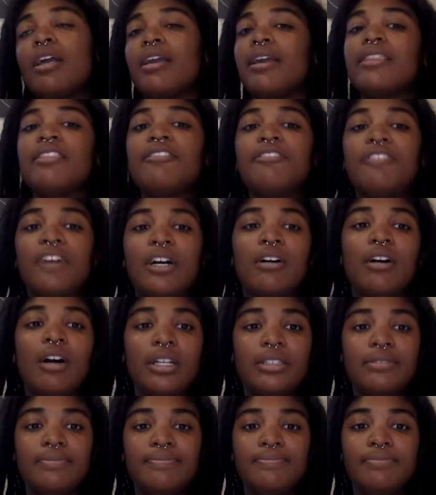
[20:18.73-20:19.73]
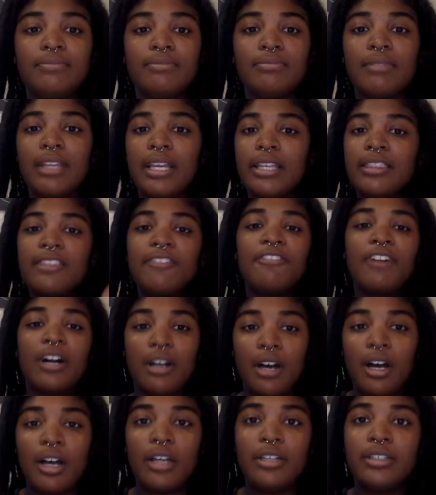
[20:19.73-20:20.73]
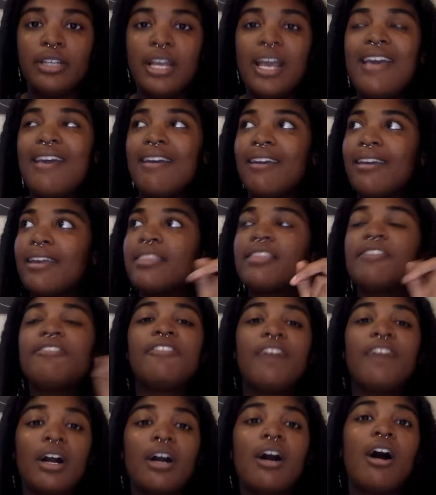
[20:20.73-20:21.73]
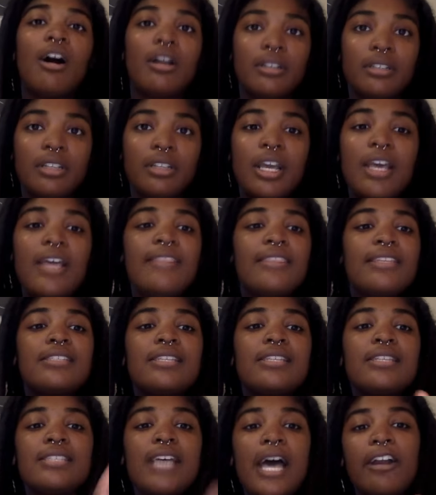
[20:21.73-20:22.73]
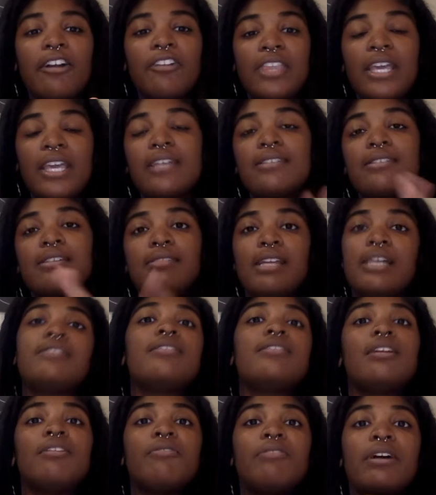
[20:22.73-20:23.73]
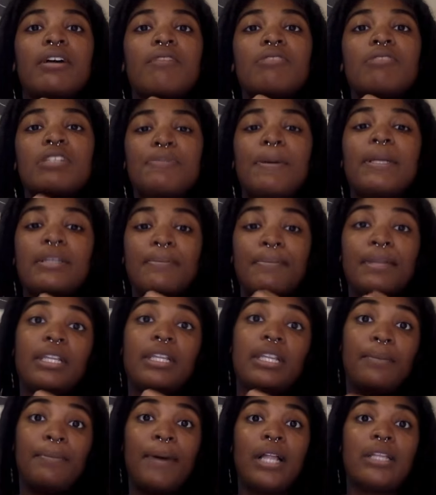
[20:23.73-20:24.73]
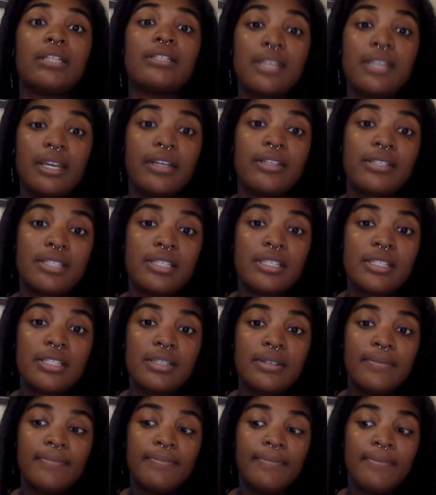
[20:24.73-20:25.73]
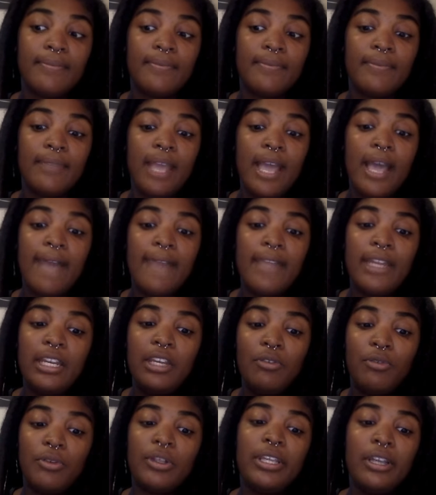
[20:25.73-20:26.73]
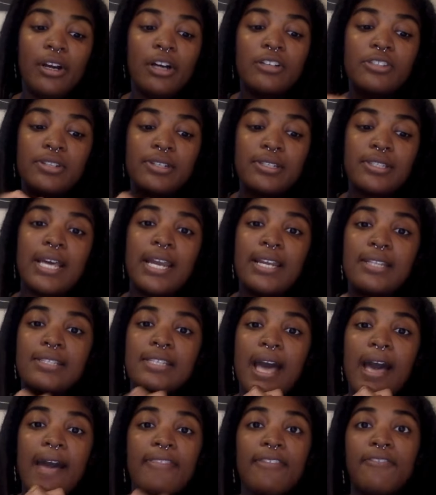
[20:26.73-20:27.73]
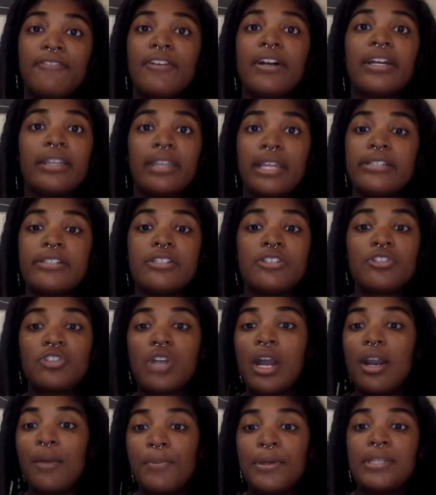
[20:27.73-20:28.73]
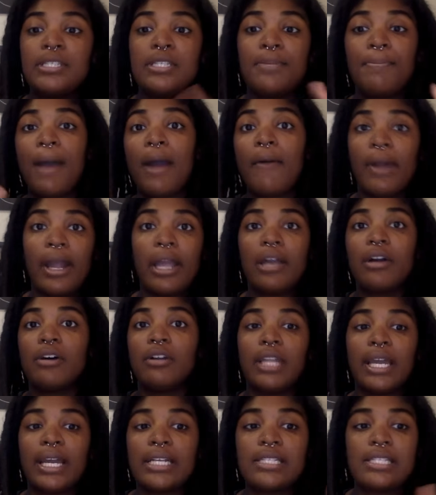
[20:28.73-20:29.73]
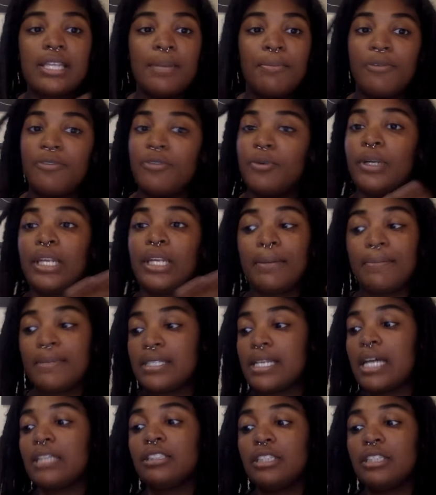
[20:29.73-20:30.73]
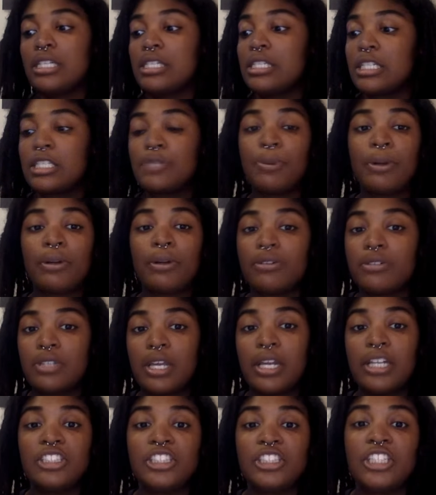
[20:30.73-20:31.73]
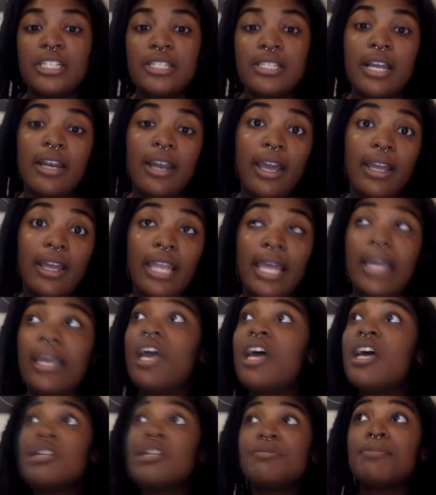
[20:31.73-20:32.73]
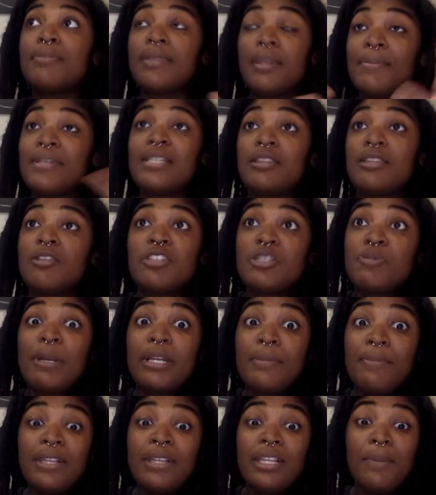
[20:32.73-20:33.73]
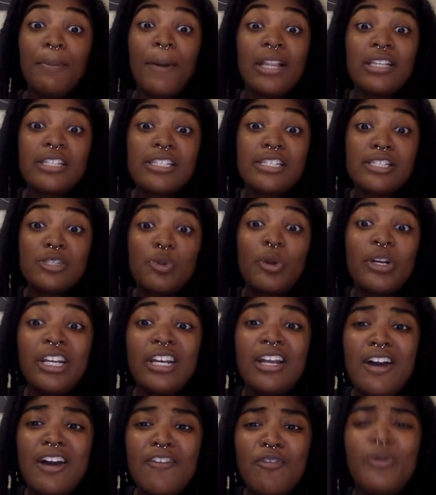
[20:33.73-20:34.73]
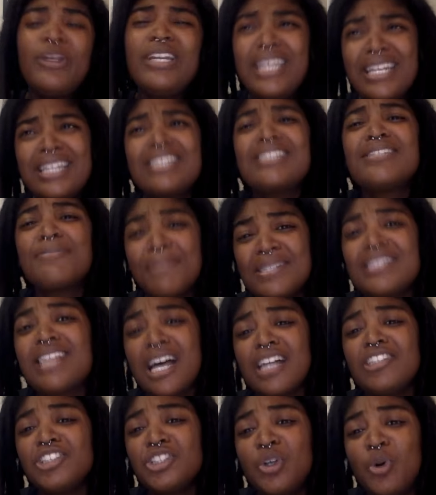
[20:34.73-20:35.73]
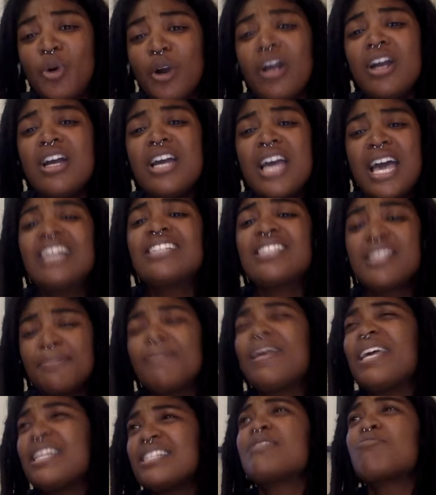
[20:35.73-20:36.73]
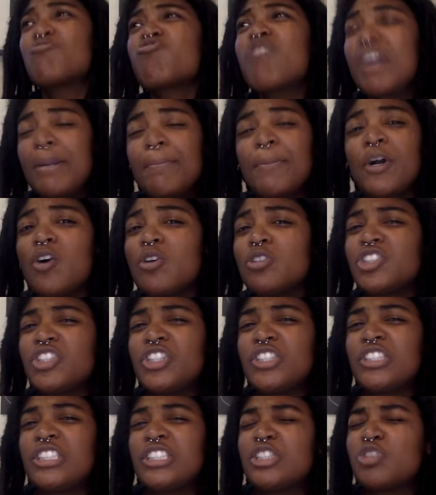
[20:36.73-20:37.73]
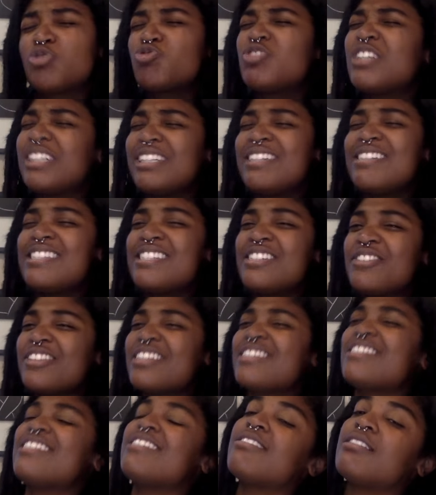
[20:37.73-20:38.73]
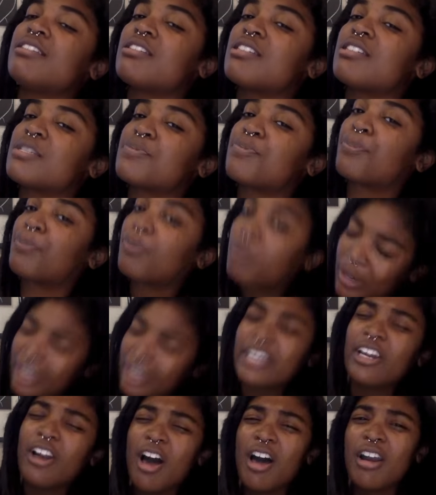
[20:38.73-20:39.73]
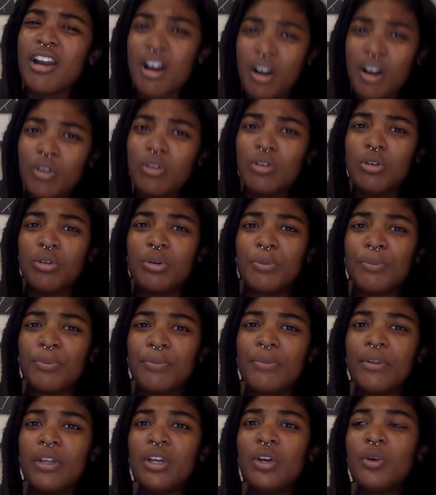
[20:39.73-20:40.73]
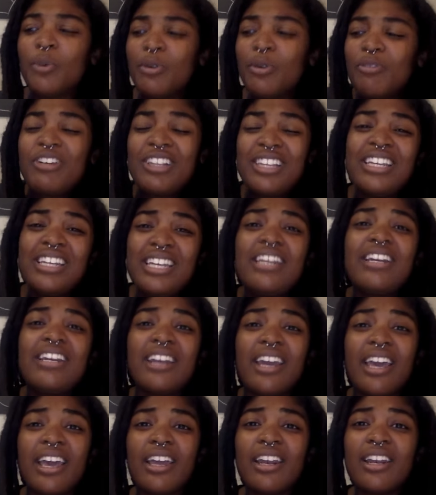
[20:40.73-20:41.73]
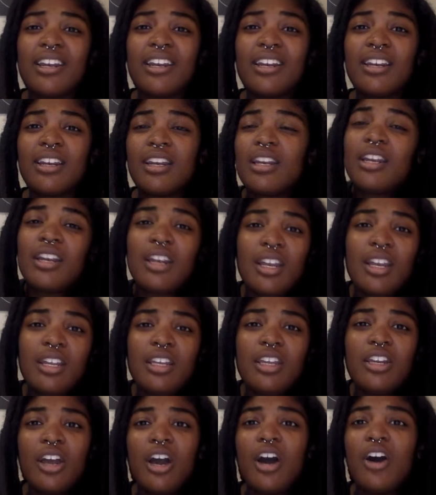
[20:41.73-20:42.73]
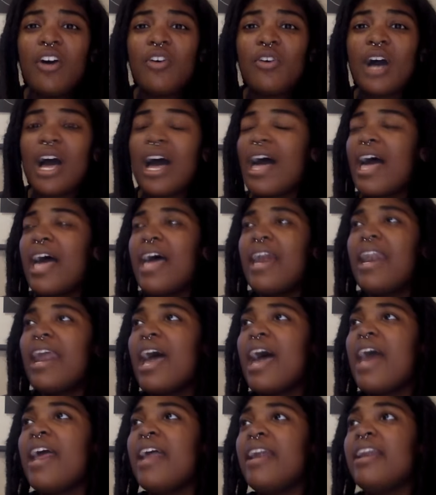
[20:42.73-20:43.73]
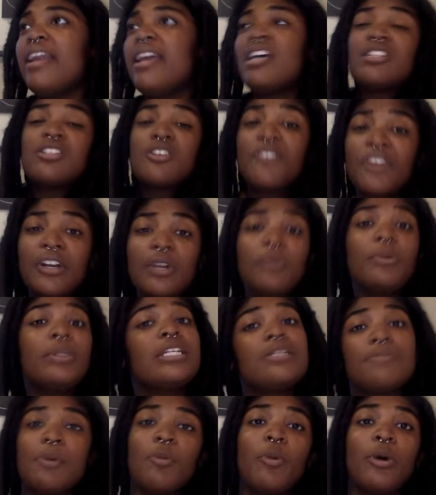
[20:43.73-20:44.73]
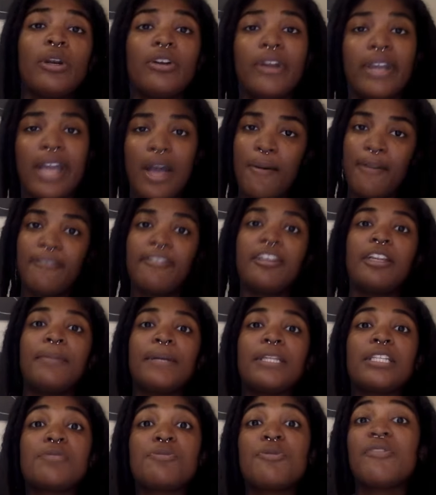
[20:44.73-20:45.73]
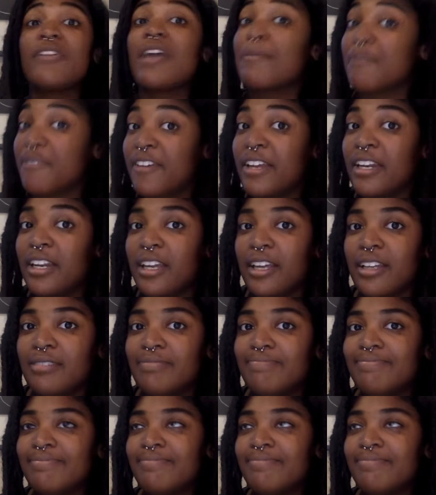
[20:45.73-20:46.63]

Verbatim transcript: Get the fuck on. Get the fuck on. Get the fuck on. This entire thing is a lesson in respectability politics. And then he really also decided to add the fucking Lysistrata pussy power angle, like I said before, like misogynistic sprinkles on a shit Sunday. Like the, the respectability politics weren't enough. We needed some misogynoir and some and some rape culture to just really seal the deal and just bring it on home. We really needed it. You know, I, and and so for anyone that's been wondering how I feel about this movie, I'm offended.